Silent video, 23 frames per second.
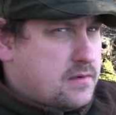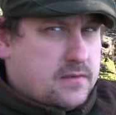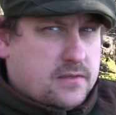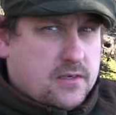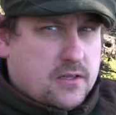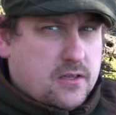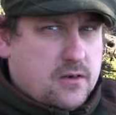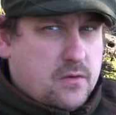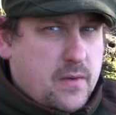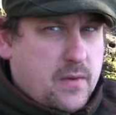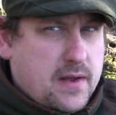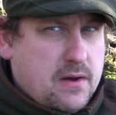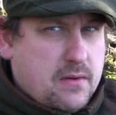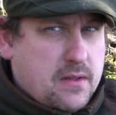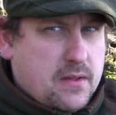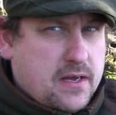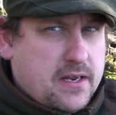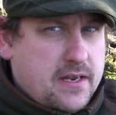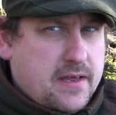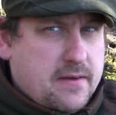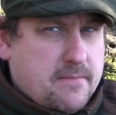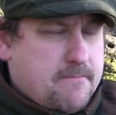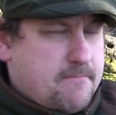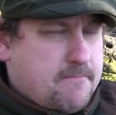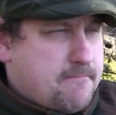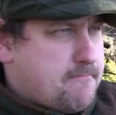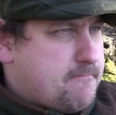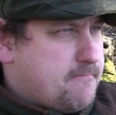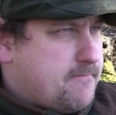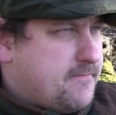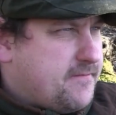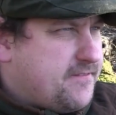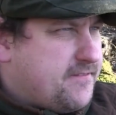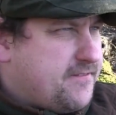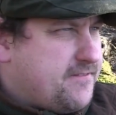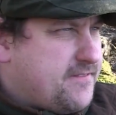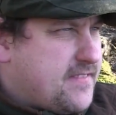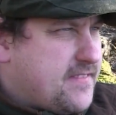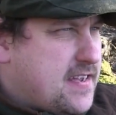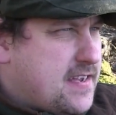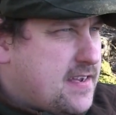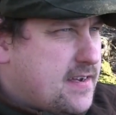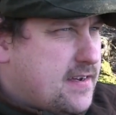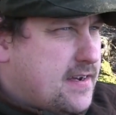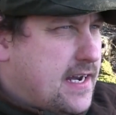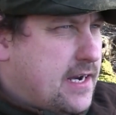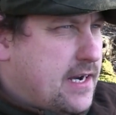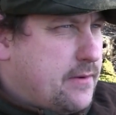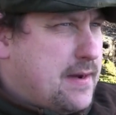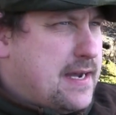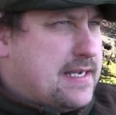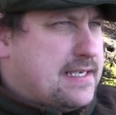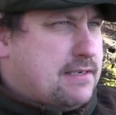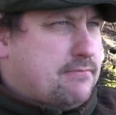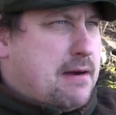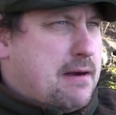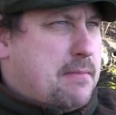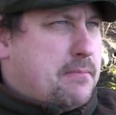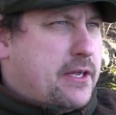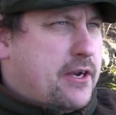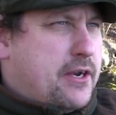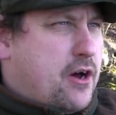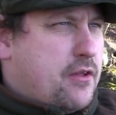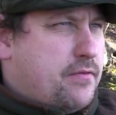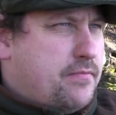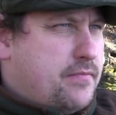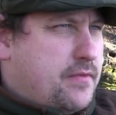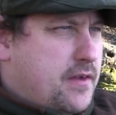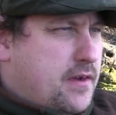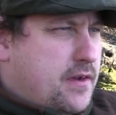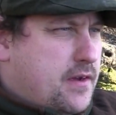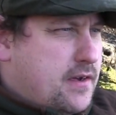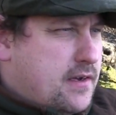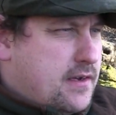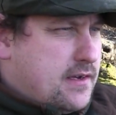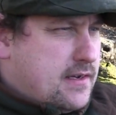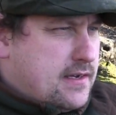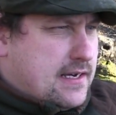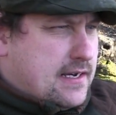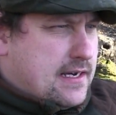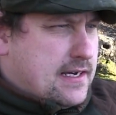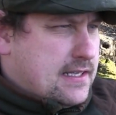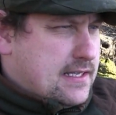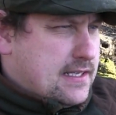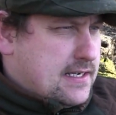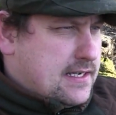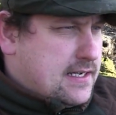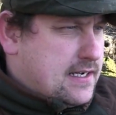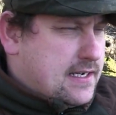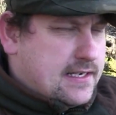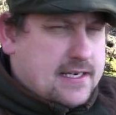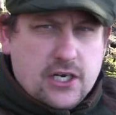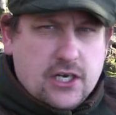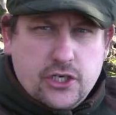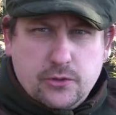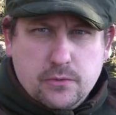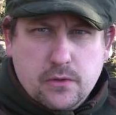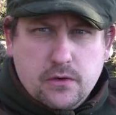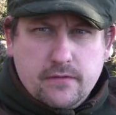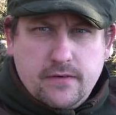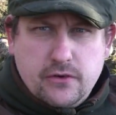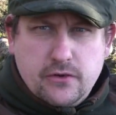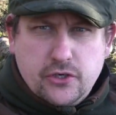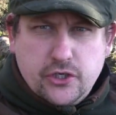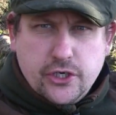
it's a long way out, that, isn't it? Anyways, I'm rambling on. I'll catch you over